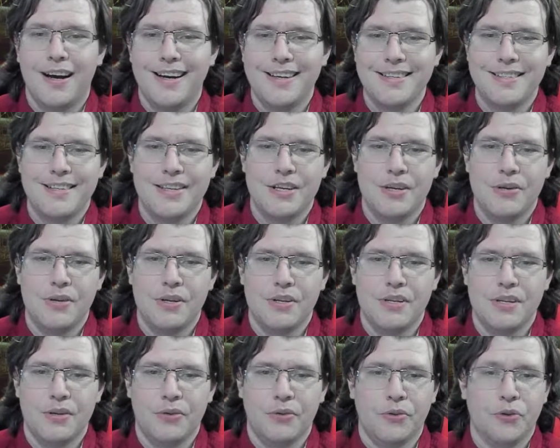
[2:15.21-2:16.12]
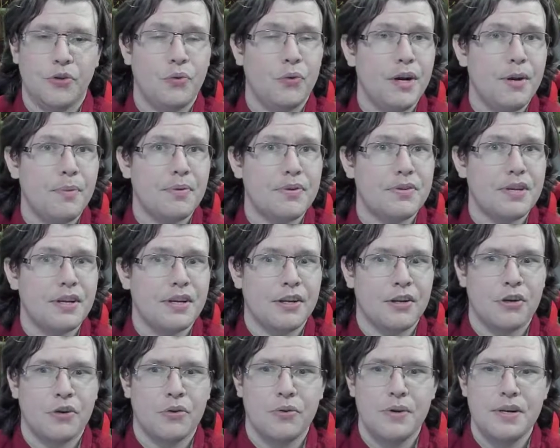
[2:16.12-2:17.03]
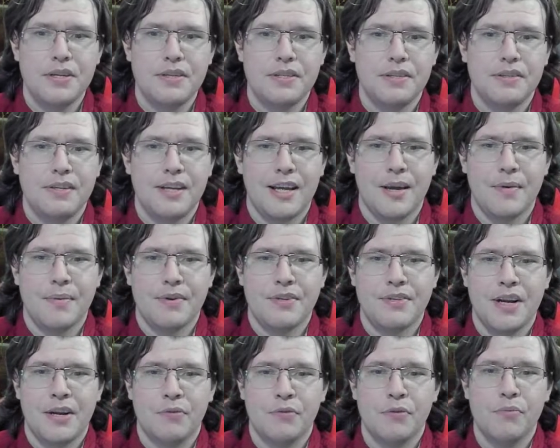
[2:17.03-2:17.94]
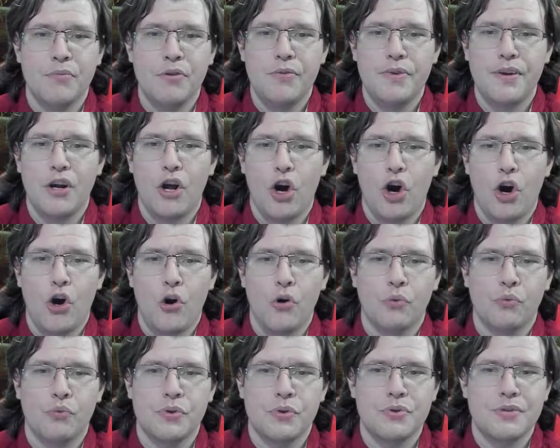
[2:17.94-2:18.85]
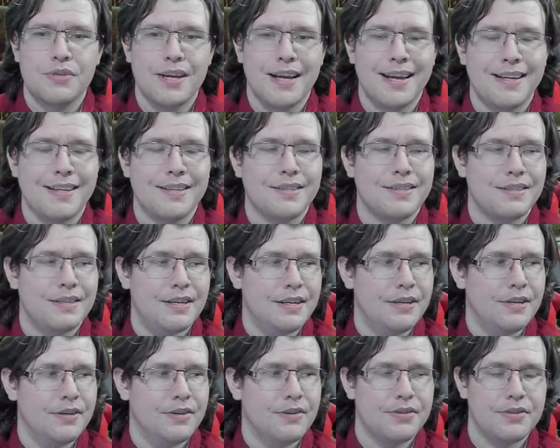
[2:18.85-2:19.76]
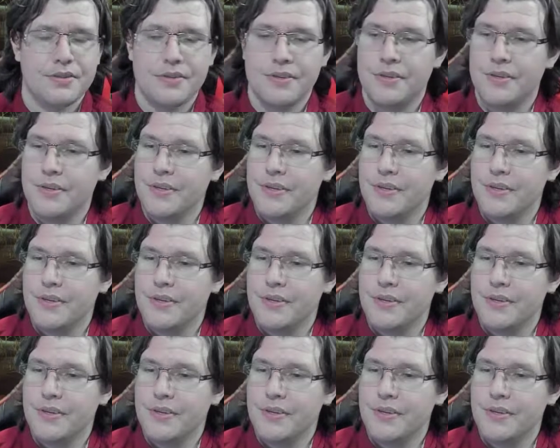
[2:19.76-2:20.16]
causing you to deal 20% increased damage and removing all roots and snares.